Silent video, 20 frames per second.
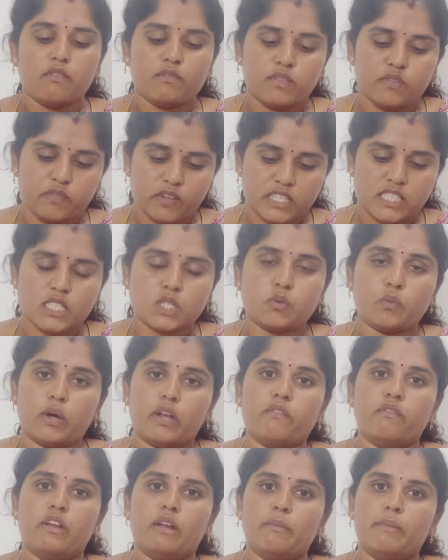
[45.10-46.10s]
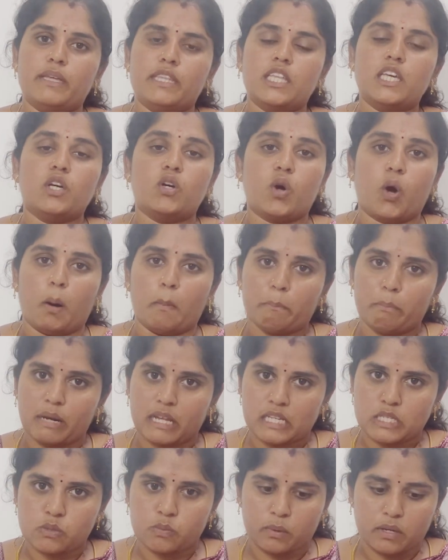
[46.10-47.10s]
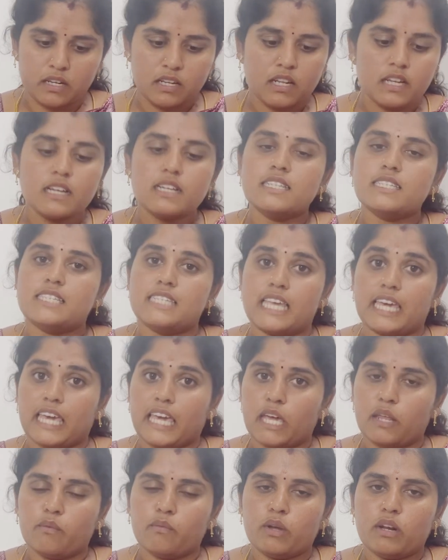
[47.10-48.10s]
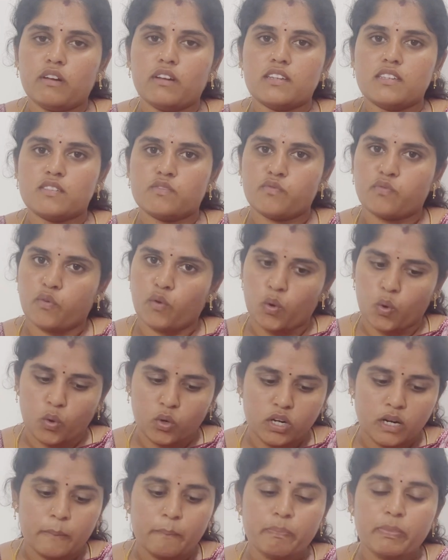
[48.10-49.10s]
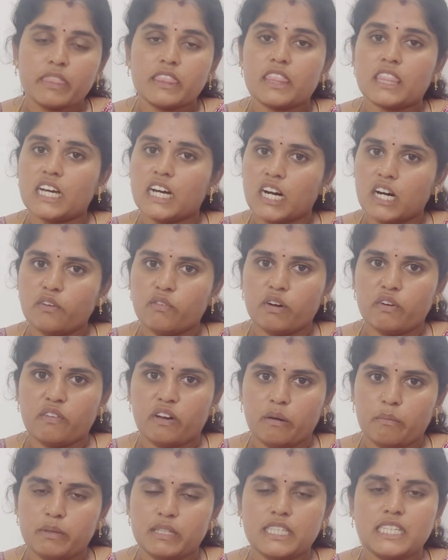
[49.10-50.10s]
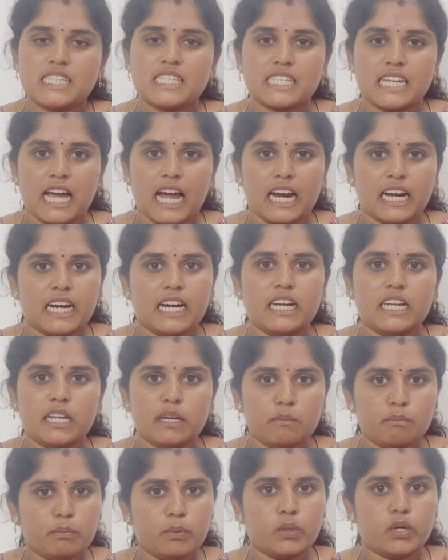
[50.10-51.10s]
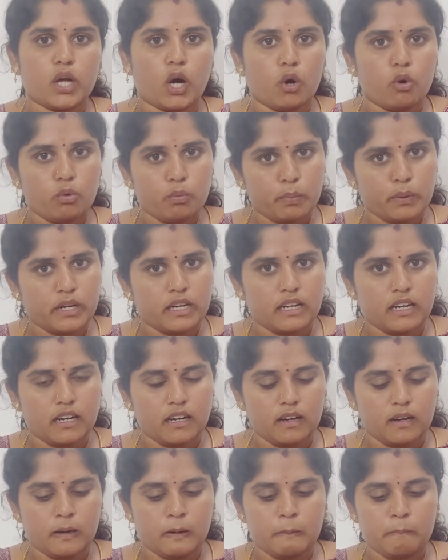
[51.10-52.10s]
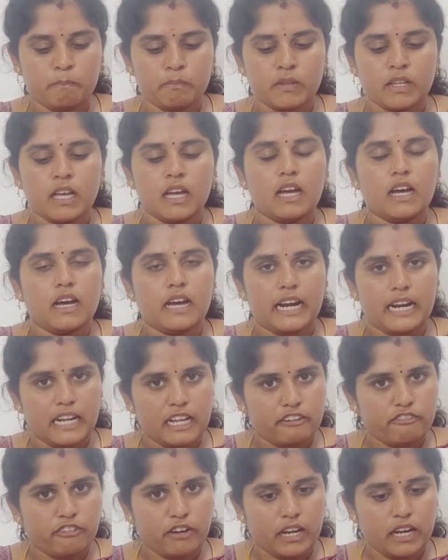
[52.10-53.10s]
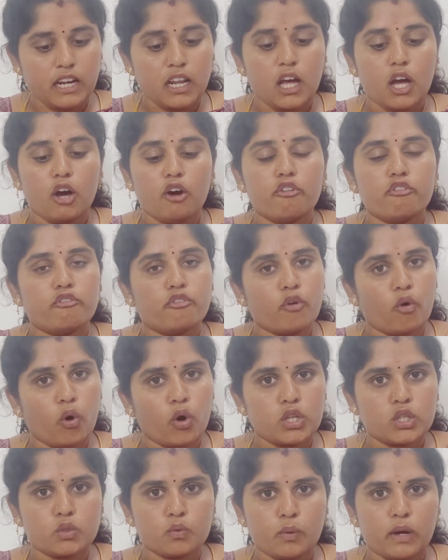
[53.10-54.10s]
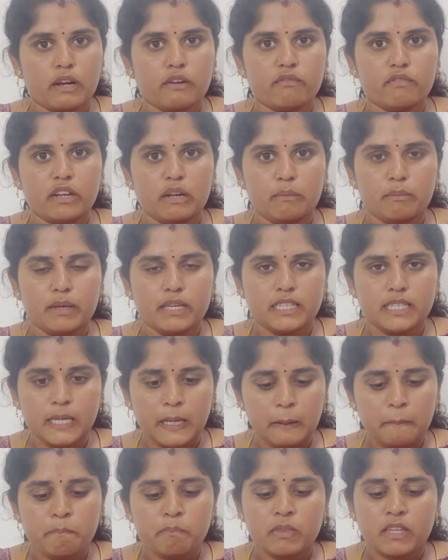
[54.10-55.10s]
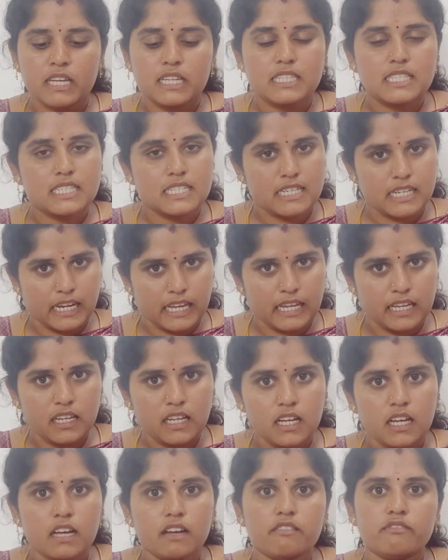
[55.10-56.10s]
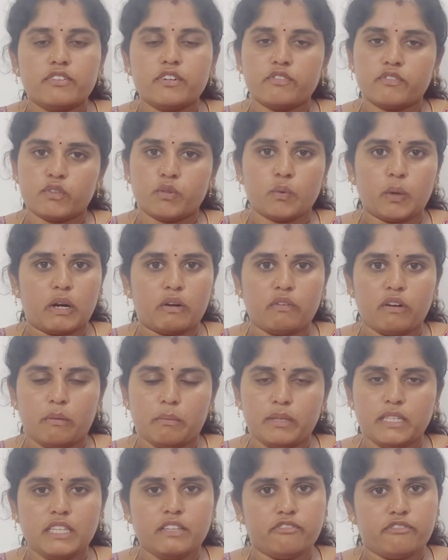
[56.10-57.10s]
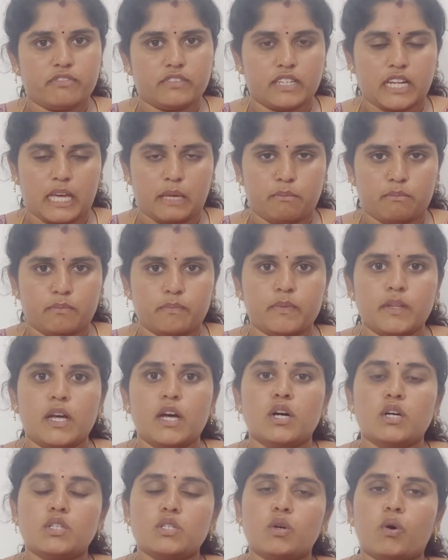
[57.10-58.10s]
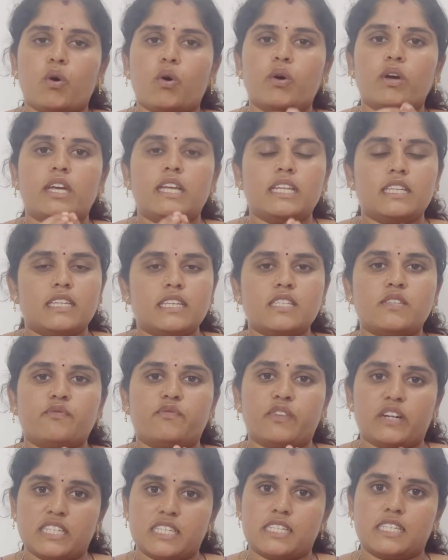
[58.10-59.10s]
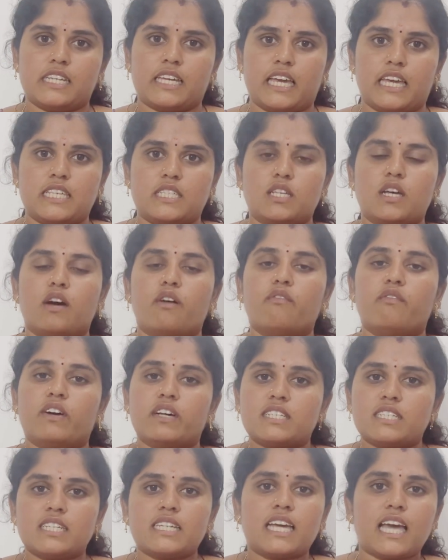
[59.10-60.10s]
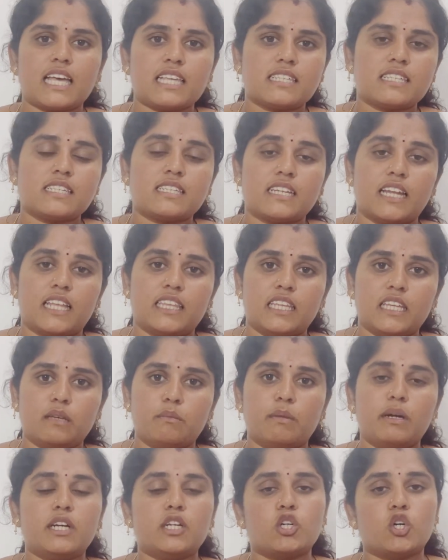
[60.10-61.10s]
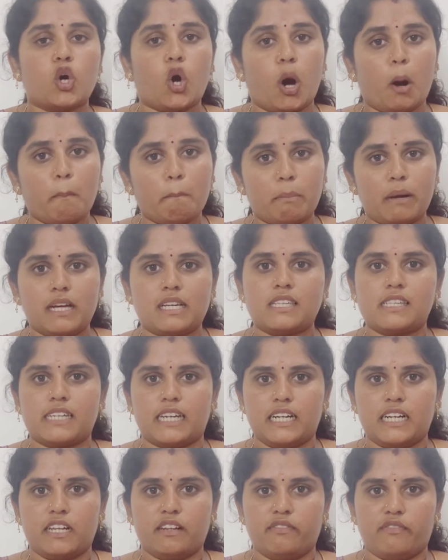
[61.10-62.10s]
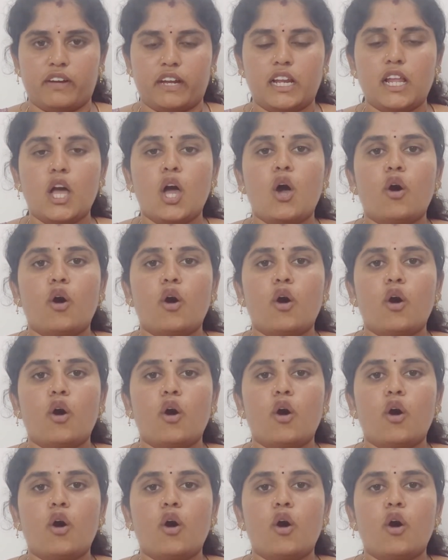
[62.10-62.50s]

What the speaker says: First one will be the complex one, second one is float, third one will be the standard input output header file, fourth one will be the string, fifth one will be the time. So in this first case is nothing but complex header file.